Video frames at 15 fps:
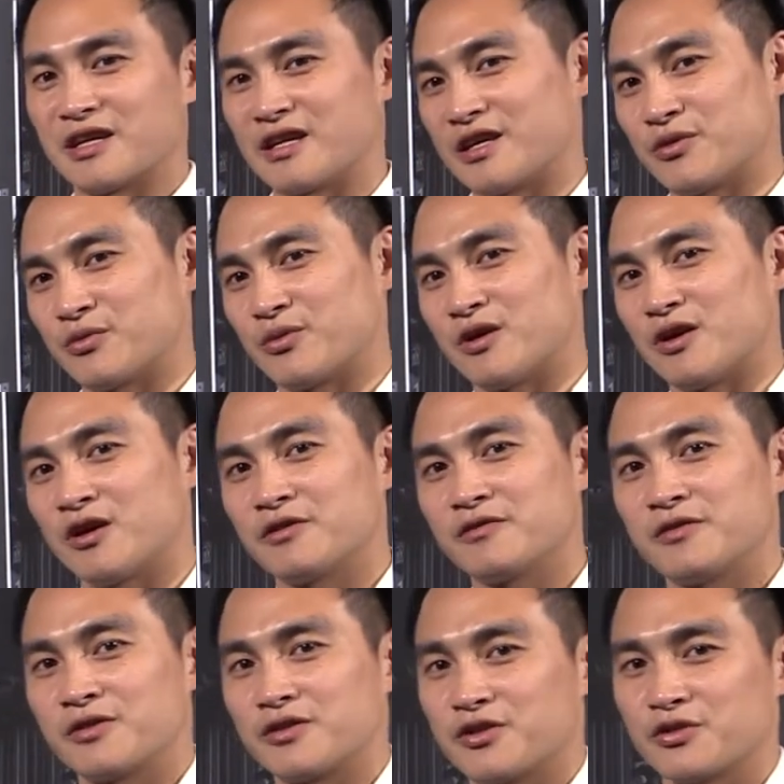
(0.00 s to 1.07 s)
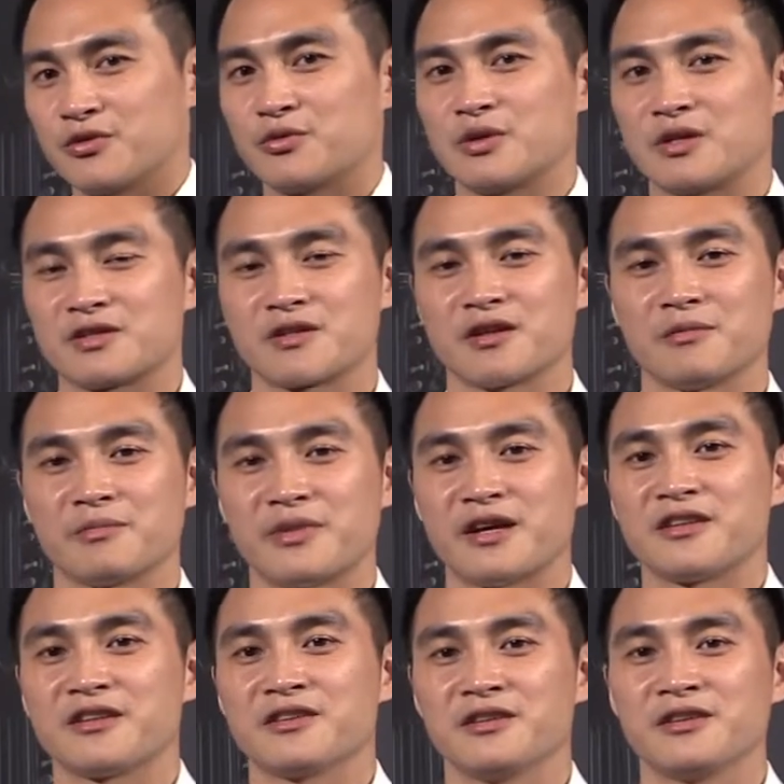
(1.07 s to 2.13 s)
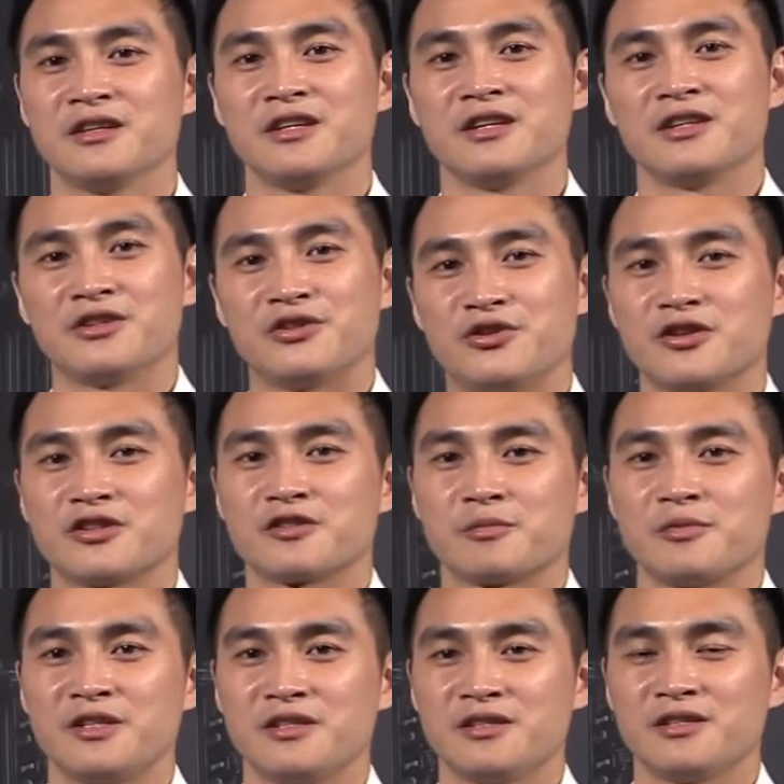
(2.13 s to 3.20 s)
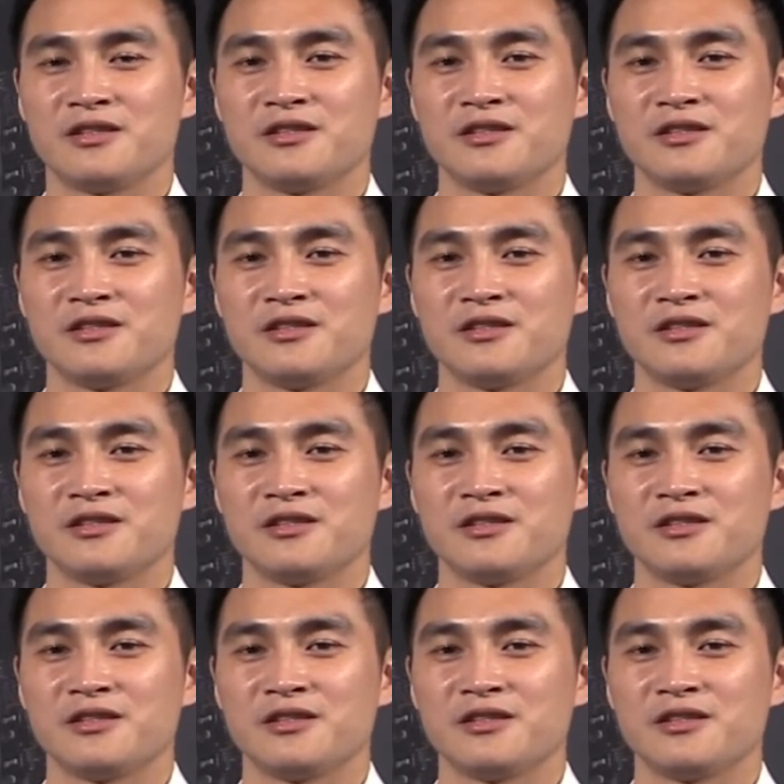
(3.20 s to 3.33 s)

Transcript: it will offer you with the better USB